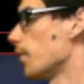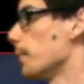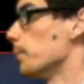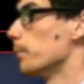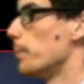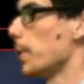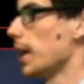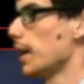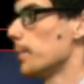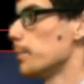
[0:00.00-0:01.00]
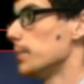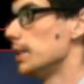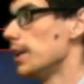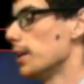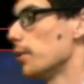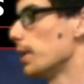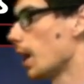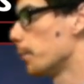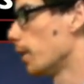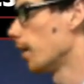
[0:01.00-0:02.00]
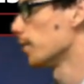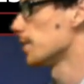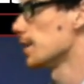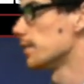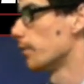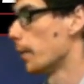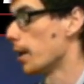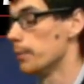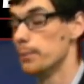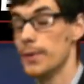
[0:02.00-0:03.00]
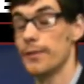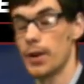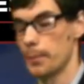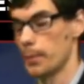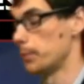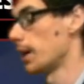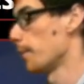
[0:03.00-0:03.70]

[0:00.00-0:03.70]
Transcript: from Pam Geary. I apologize if I'm